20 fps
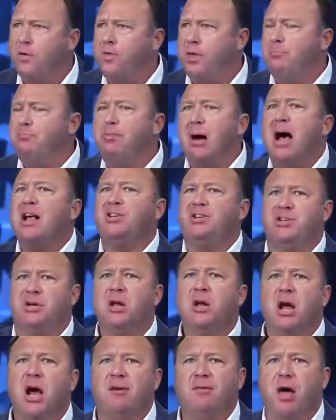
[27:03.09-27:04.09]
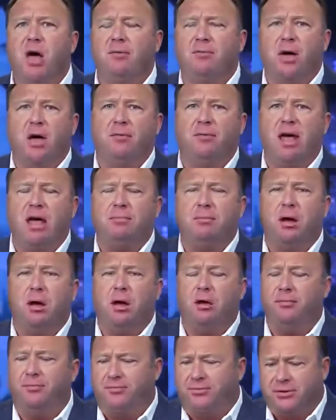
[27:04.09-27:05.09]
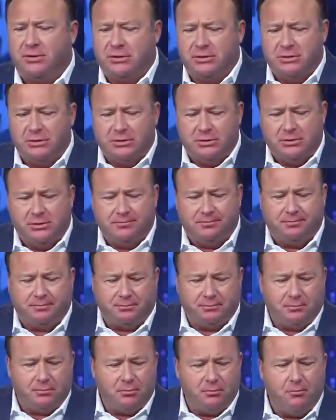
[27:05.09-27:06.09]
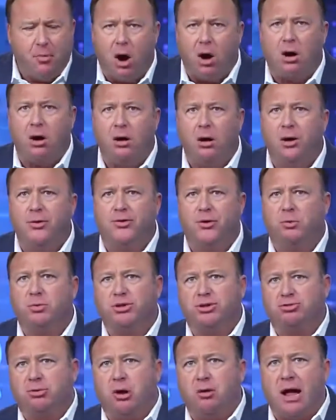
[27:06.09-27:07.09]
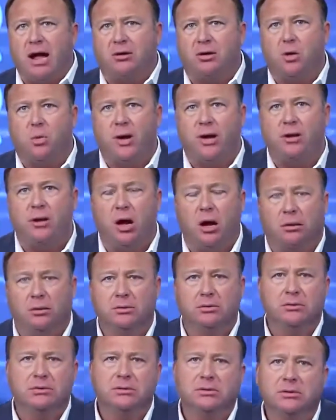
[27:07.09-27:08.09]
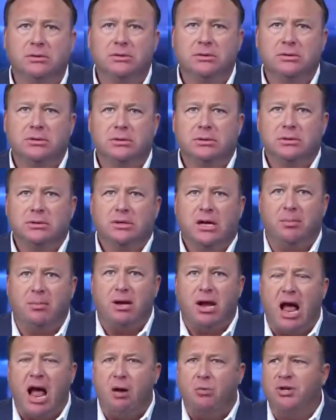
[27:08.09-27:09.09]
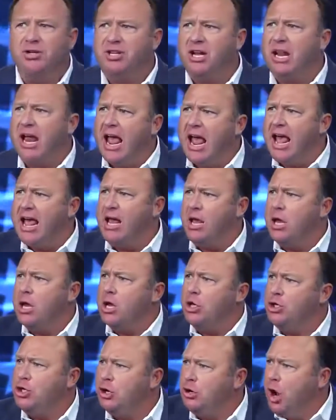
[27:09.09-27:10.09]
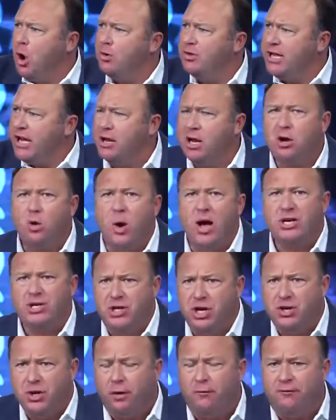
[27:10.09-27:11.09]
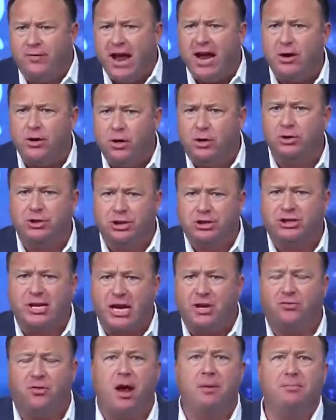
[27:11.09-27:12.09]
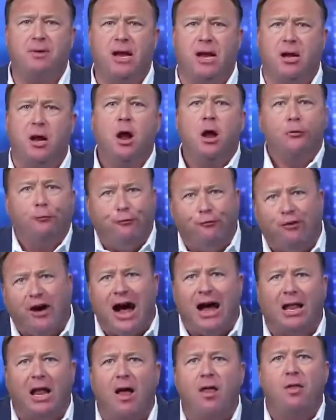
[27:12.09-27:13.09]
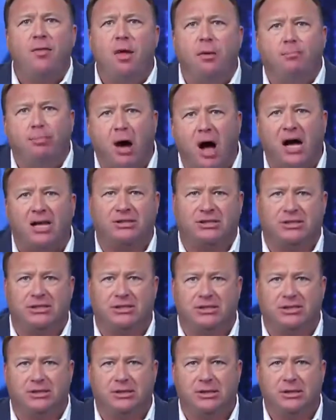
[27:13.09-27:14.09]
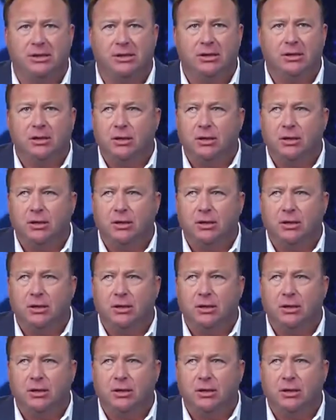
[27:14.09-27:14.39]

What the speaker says: or that the bust of Martin Luther was thrown out the window. I mean, I would have said, hey, you don't get a question. You're fake news, just like Trump did. Follow the boss's